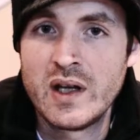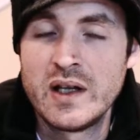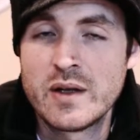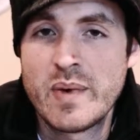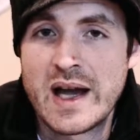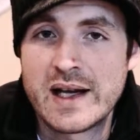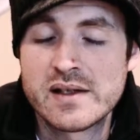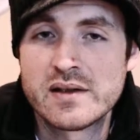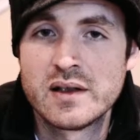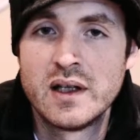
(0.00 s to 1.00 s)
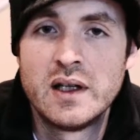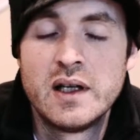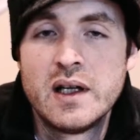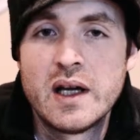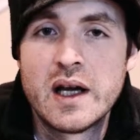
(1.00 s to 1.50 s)
in the past,
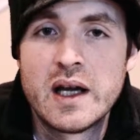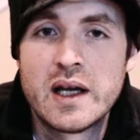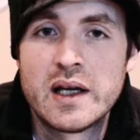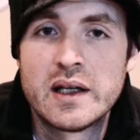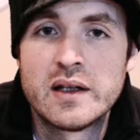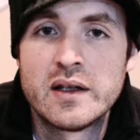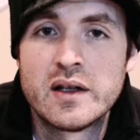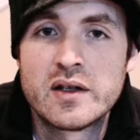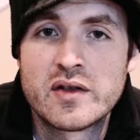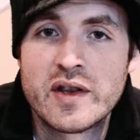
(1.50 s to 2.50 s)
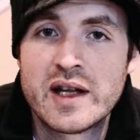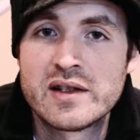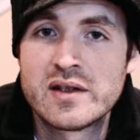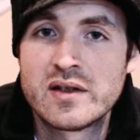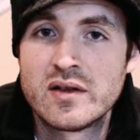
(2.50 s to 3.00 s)
and so
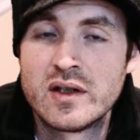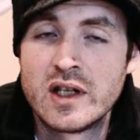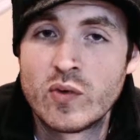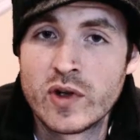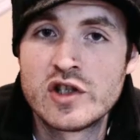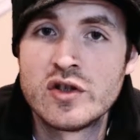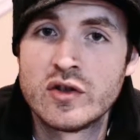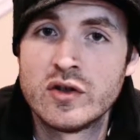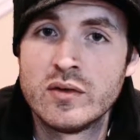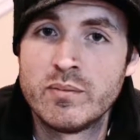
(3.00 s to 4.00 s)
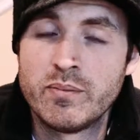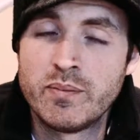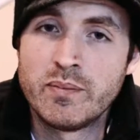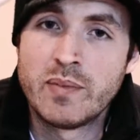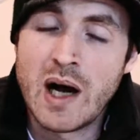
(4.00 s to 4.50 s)
that's the original
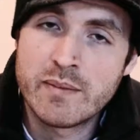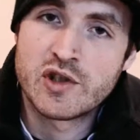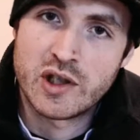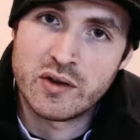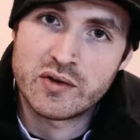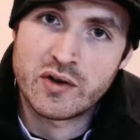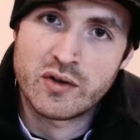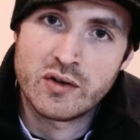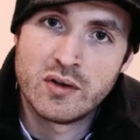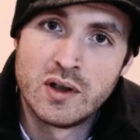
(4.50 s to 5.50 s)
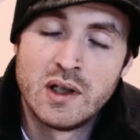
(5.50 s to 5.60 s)
Bombshell Turtle.